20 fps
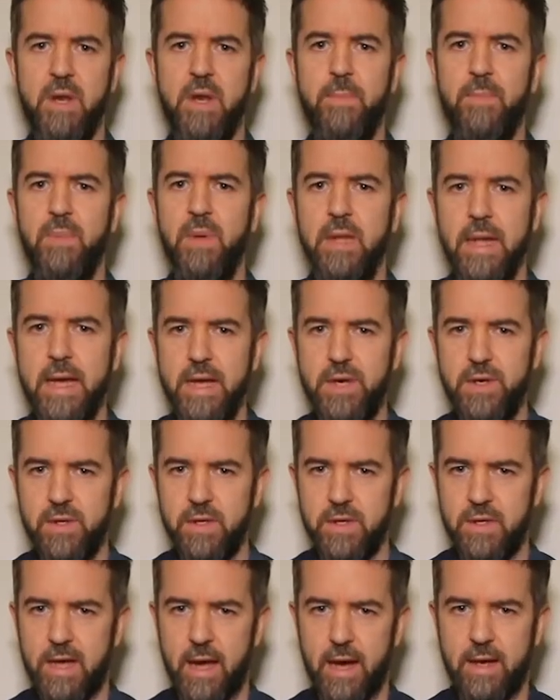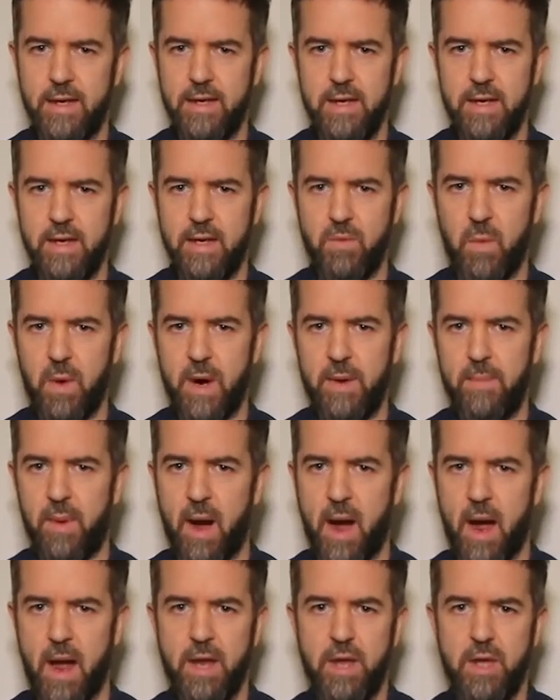manipulation technique
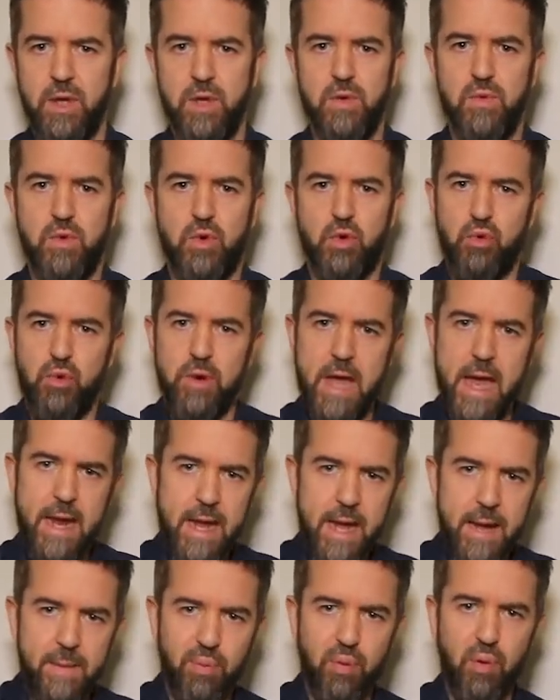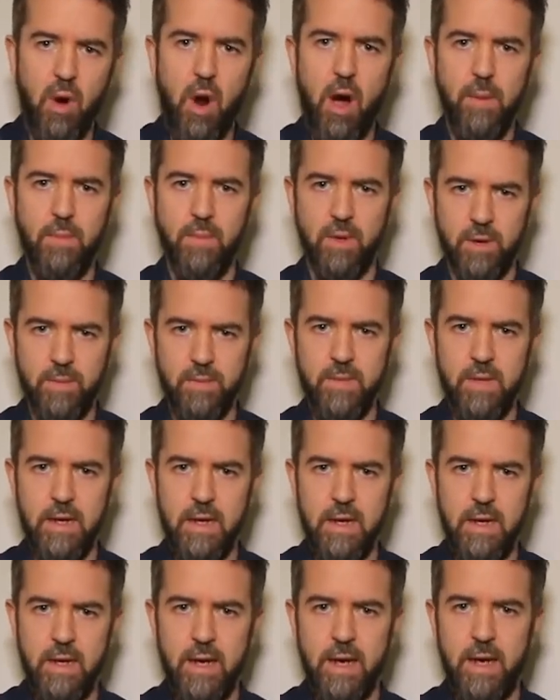whereby you create a problem
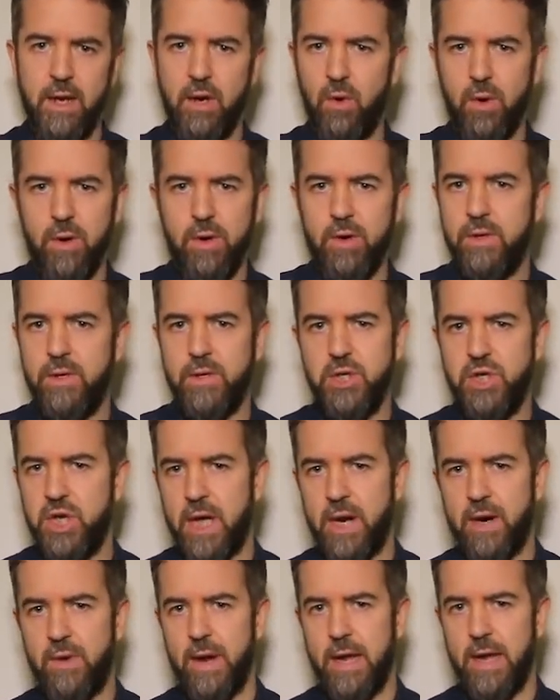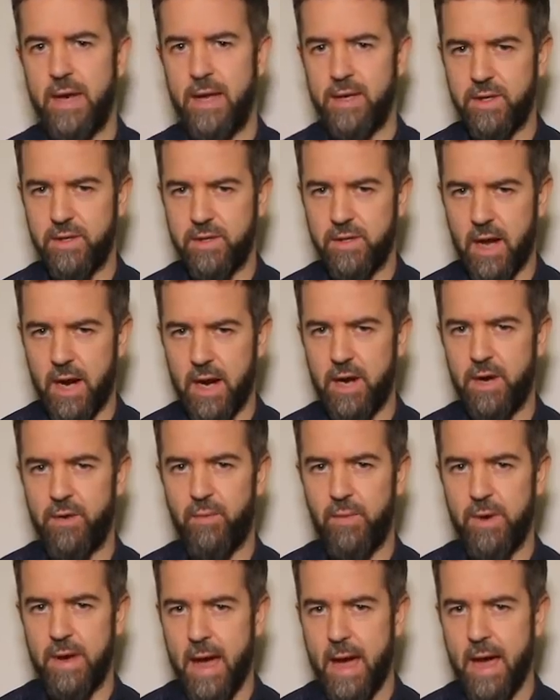in order to generate a
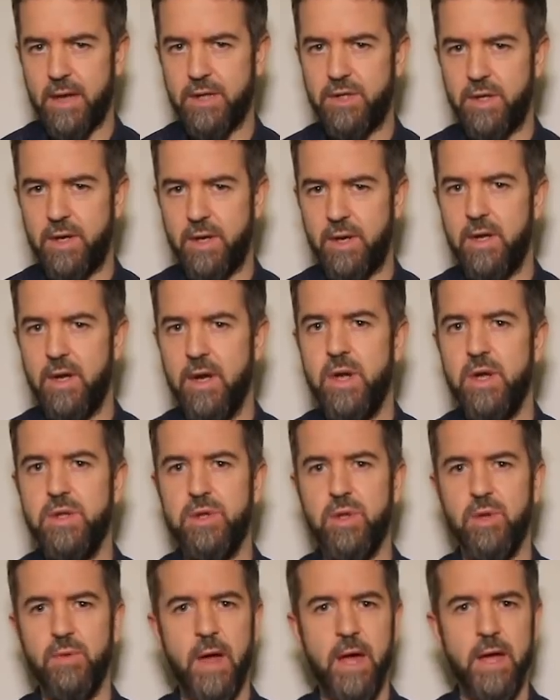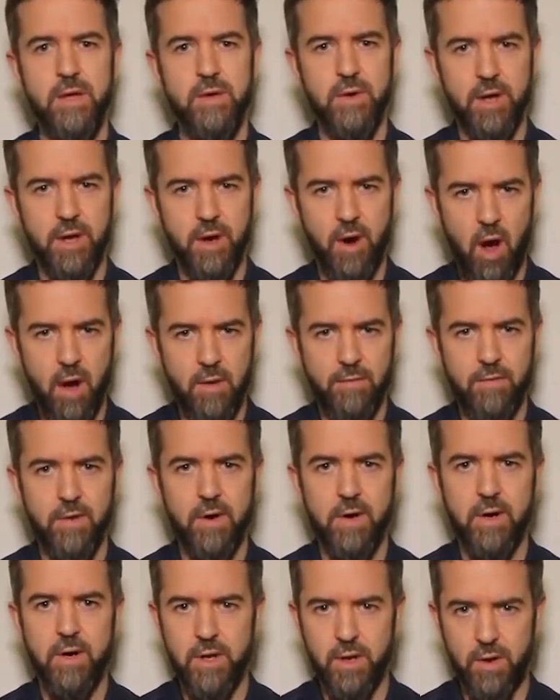desired reaction so that you can
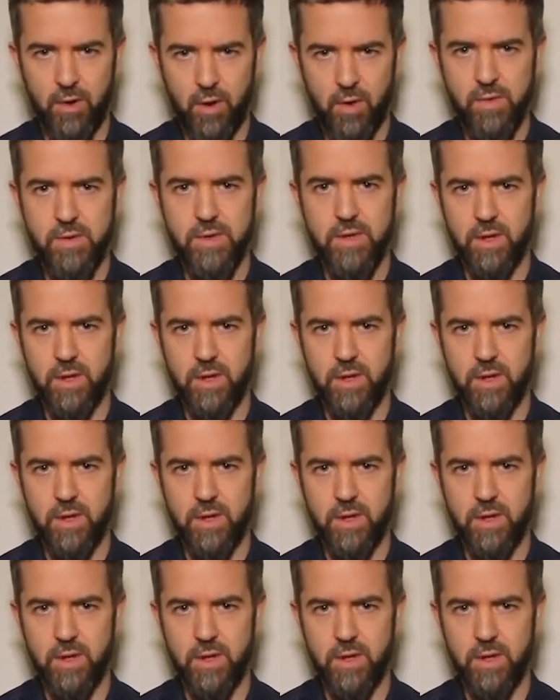offer your own